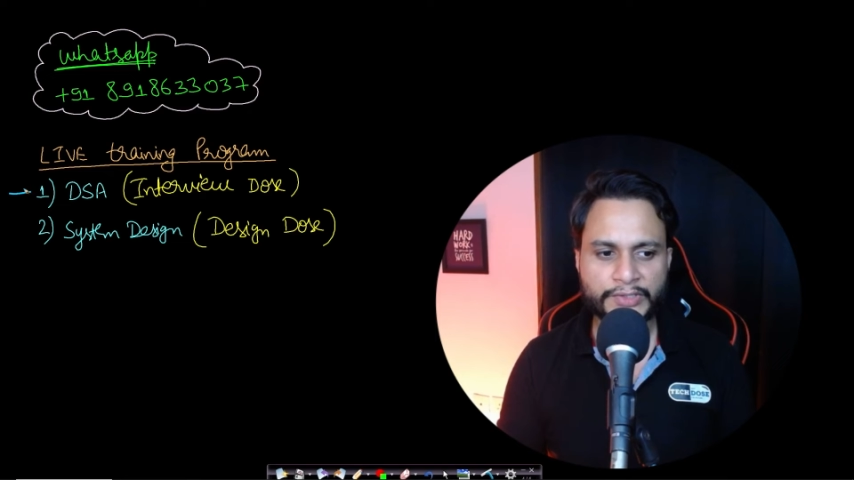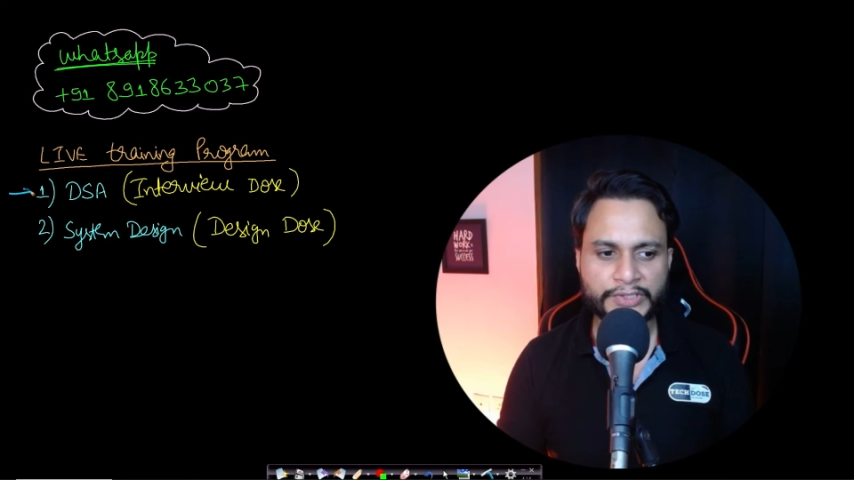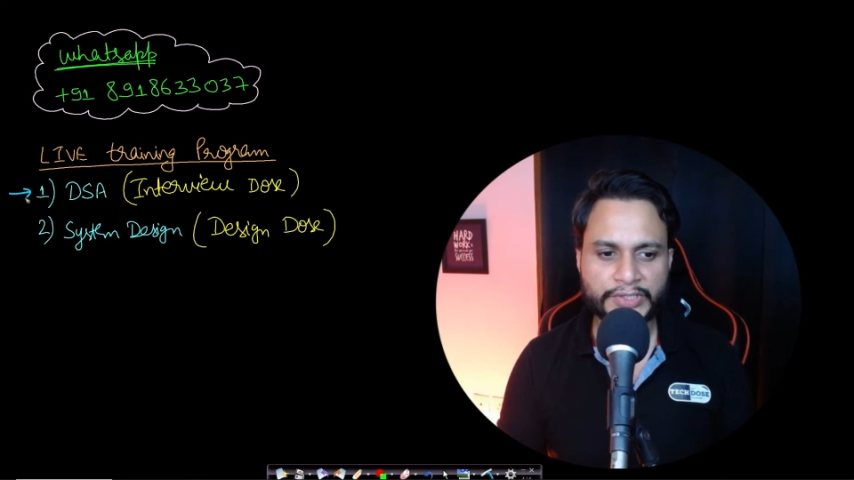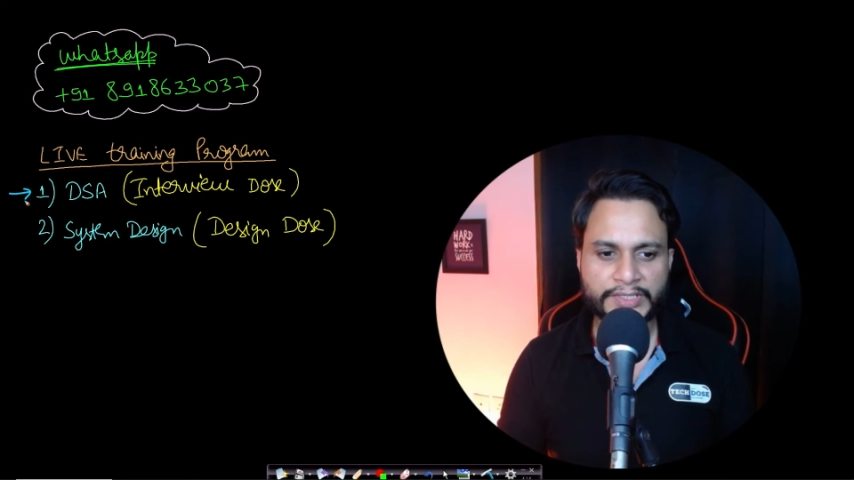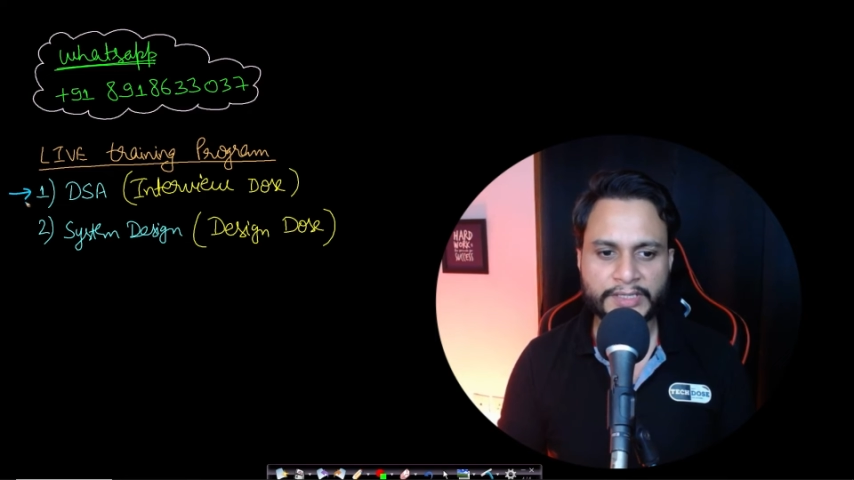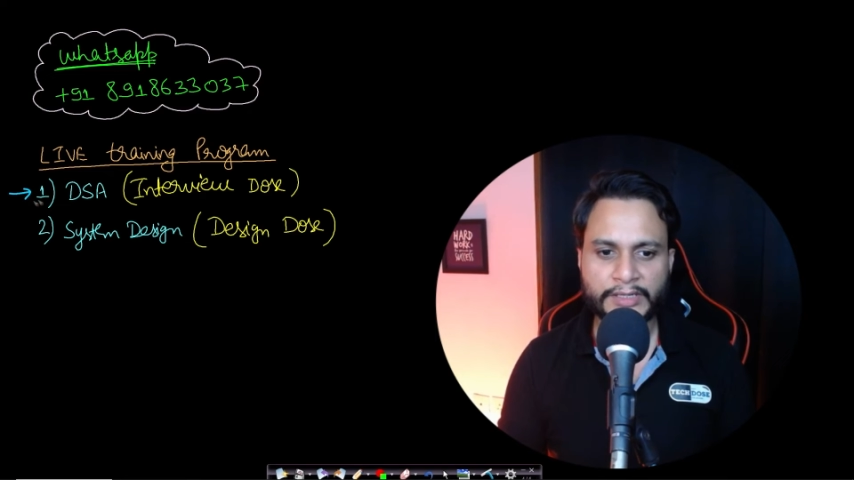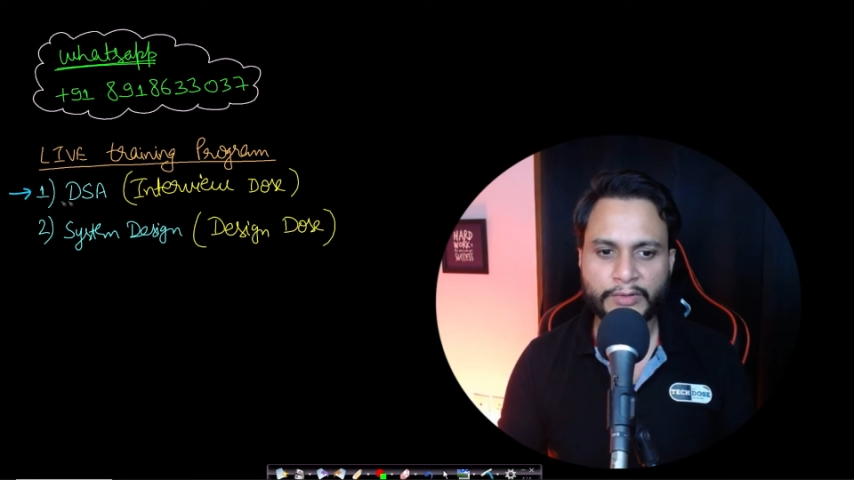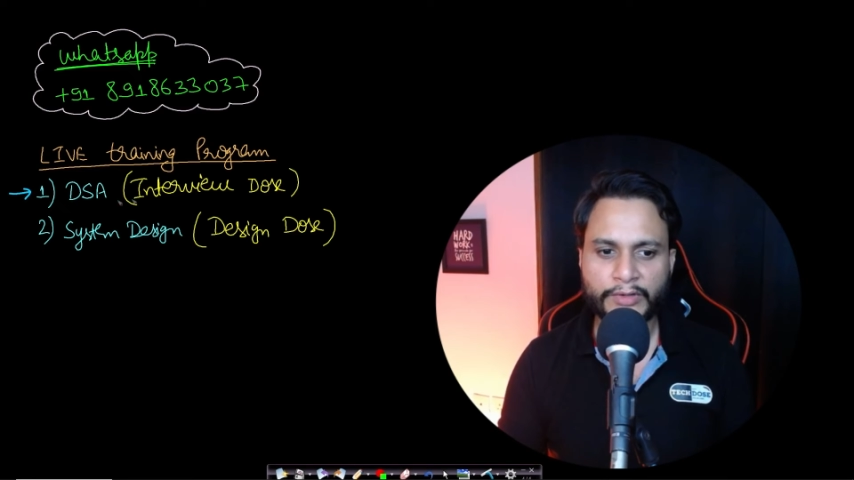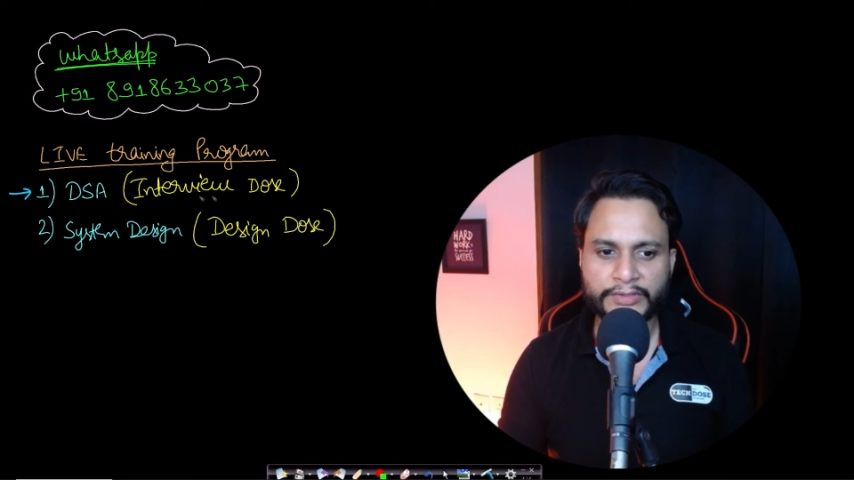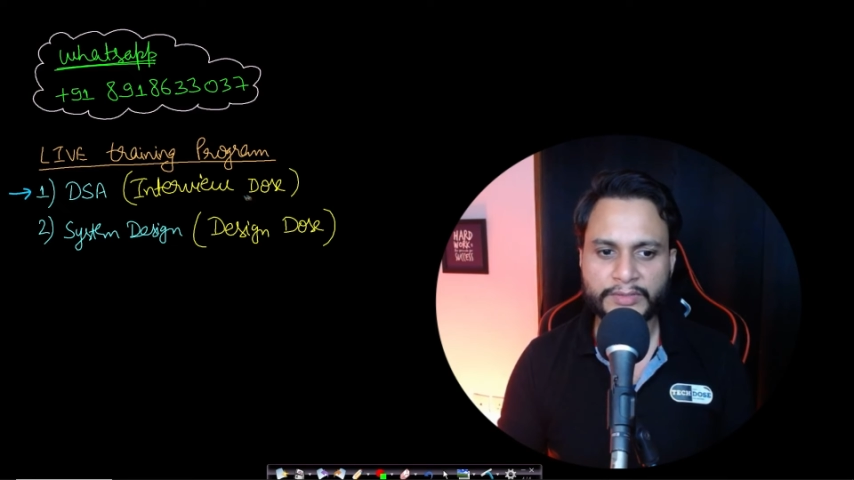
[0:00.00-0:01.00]
structures and
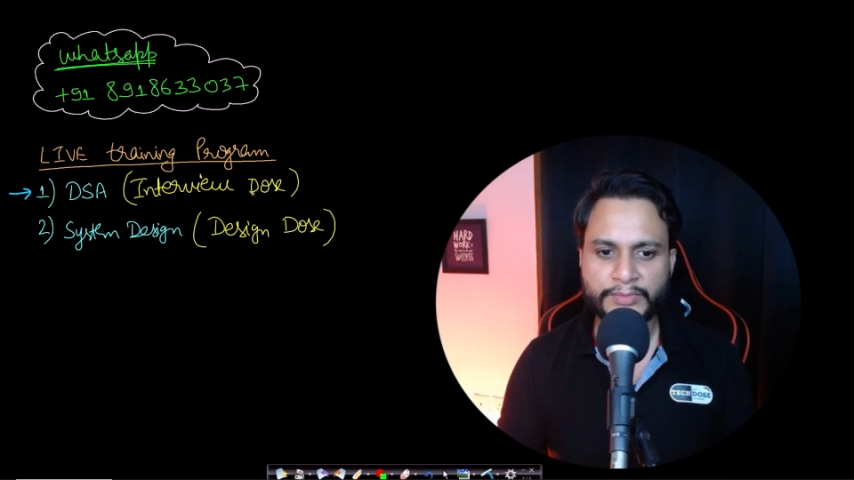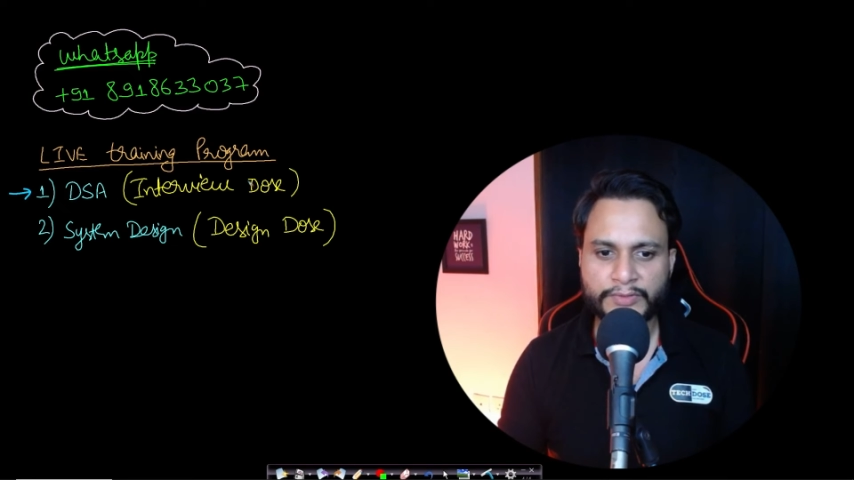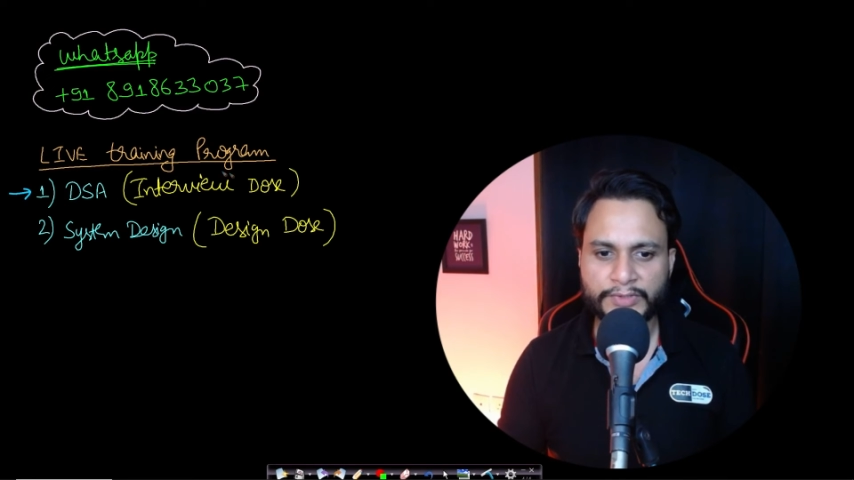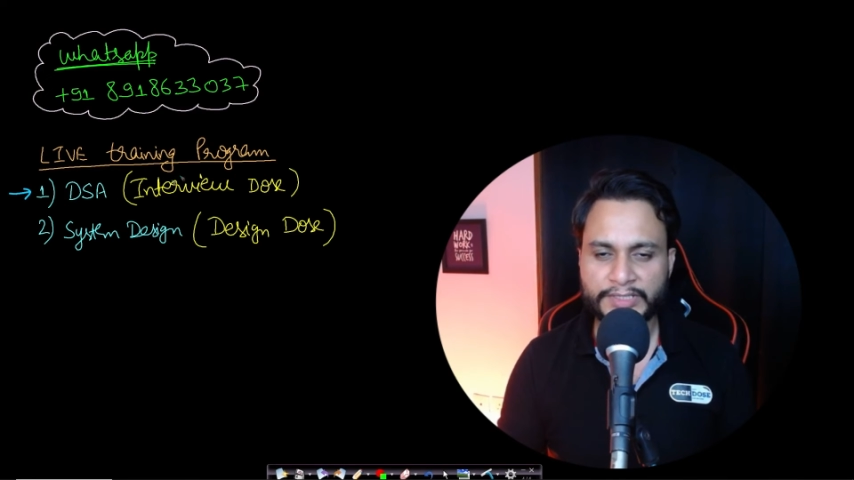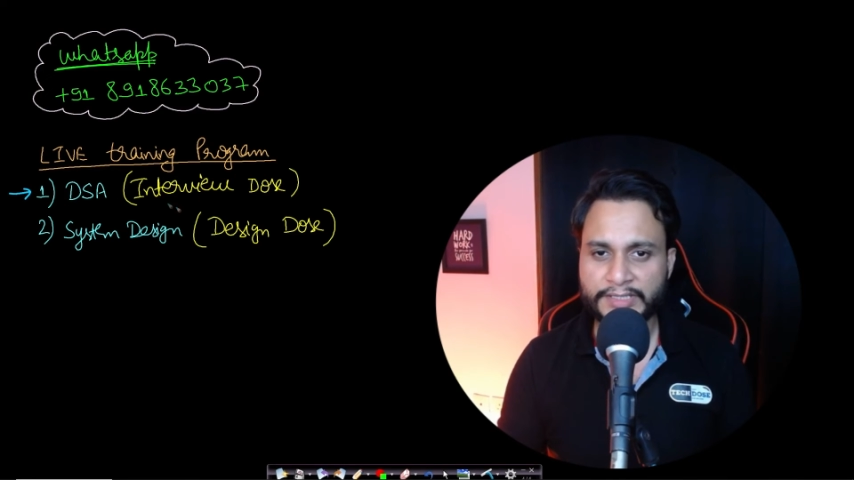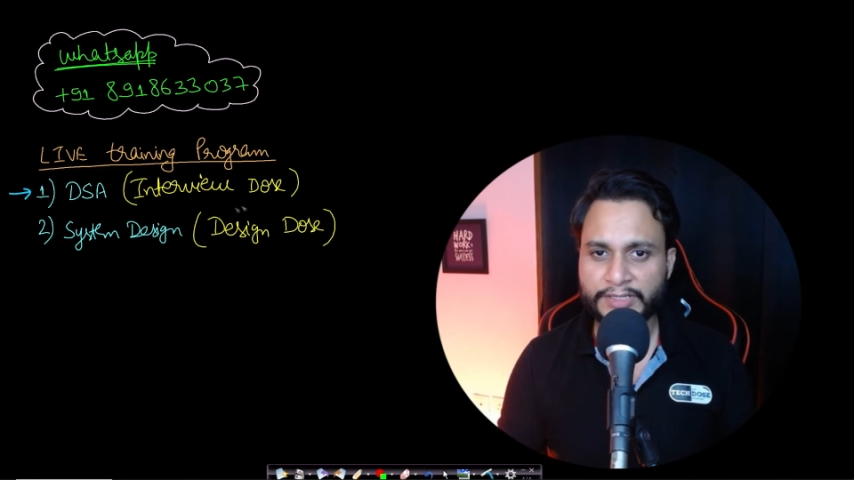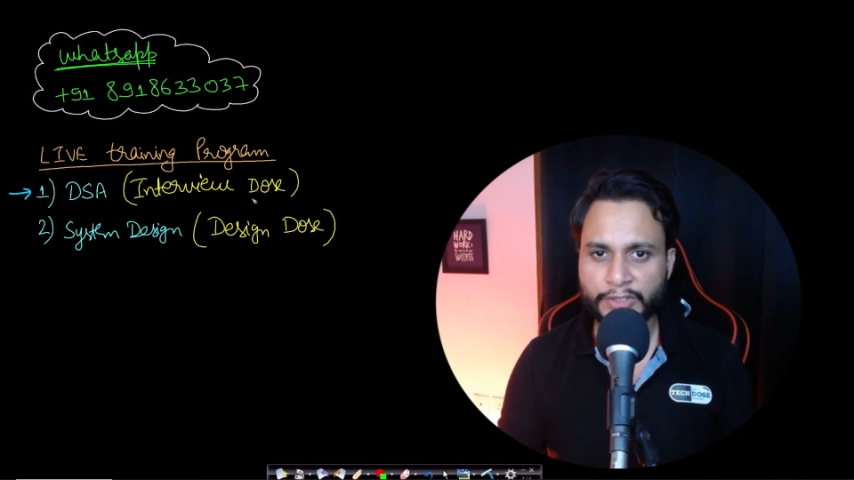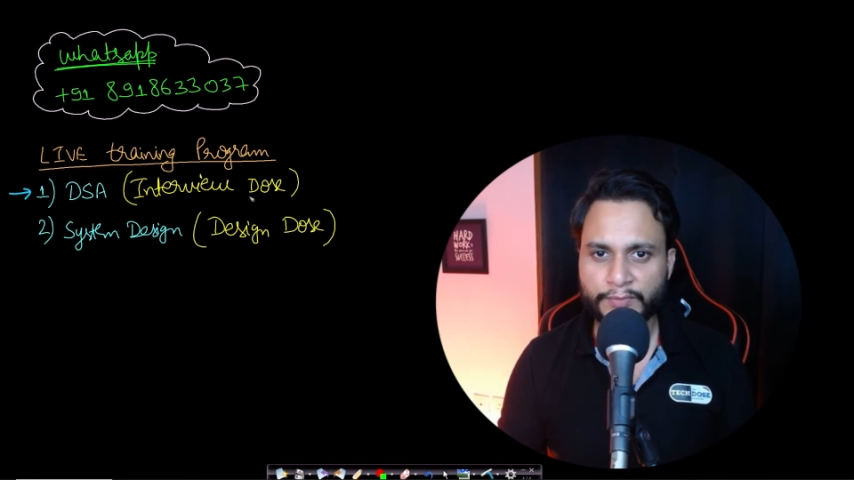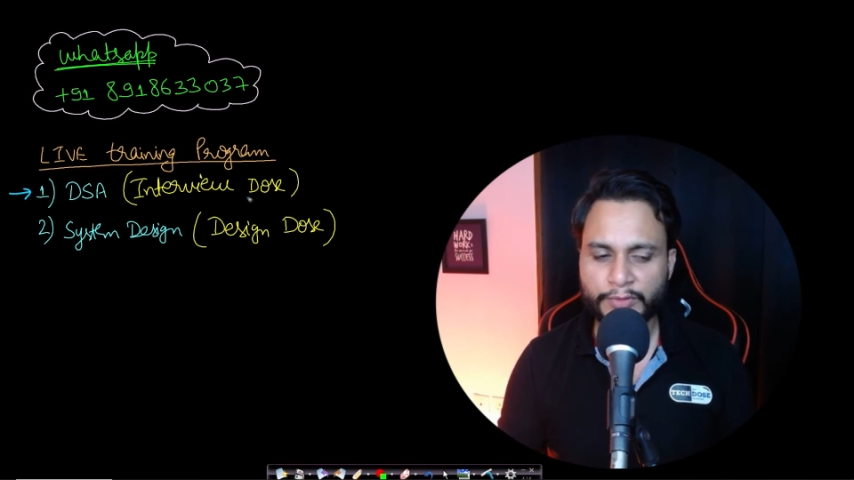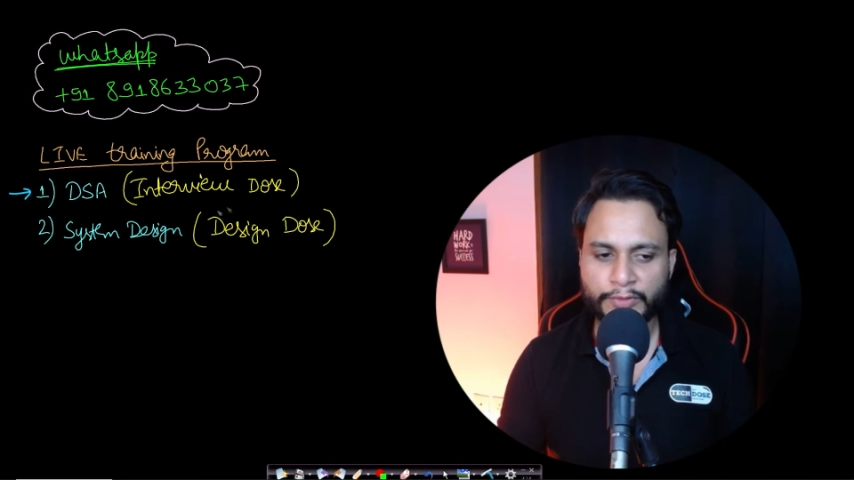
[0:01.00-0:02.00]
algorithms, which is
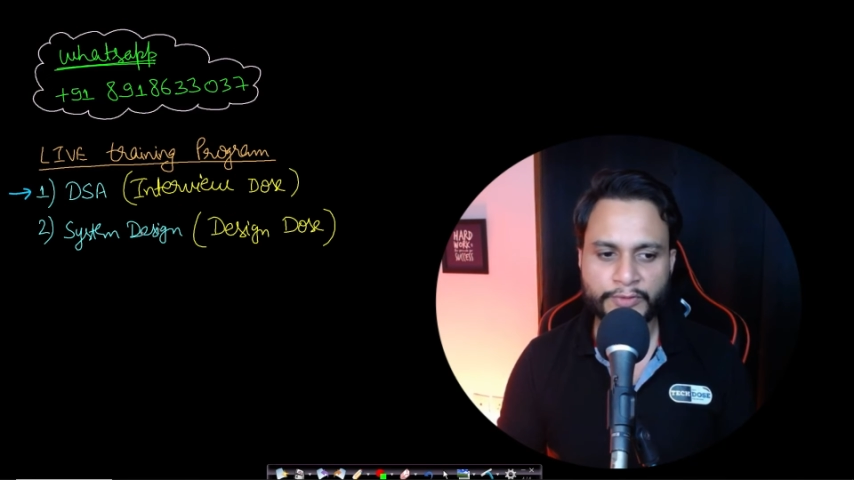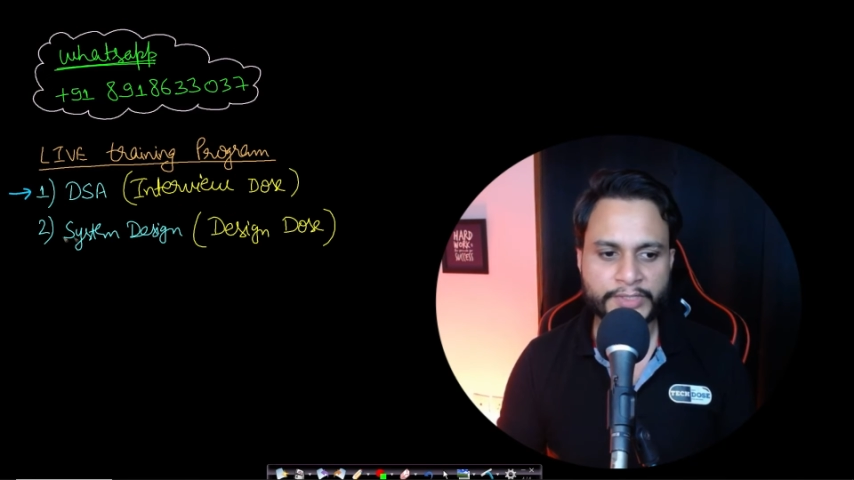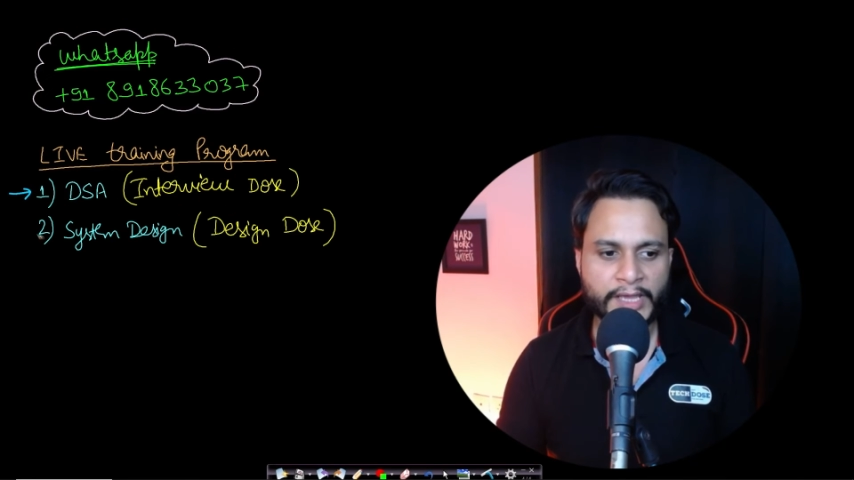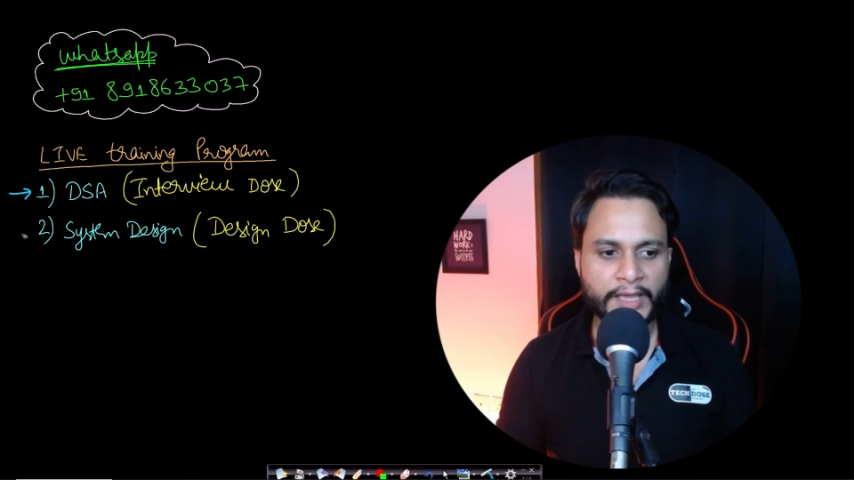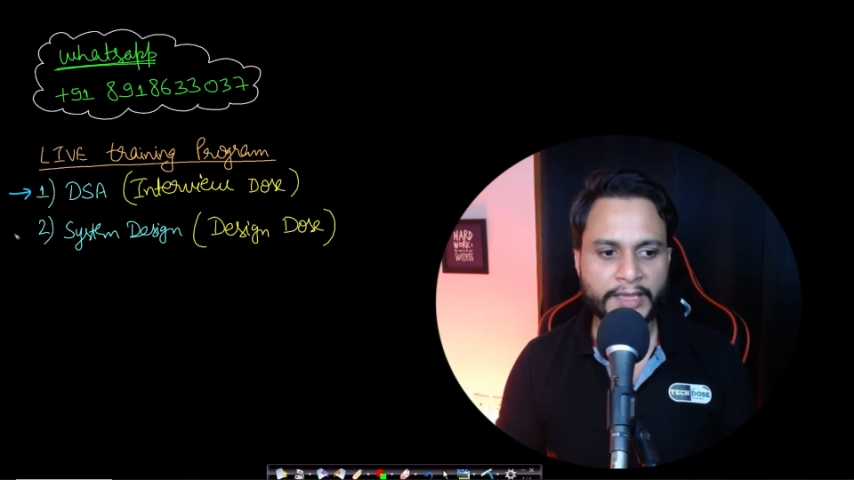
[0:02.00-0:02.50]
interview dose,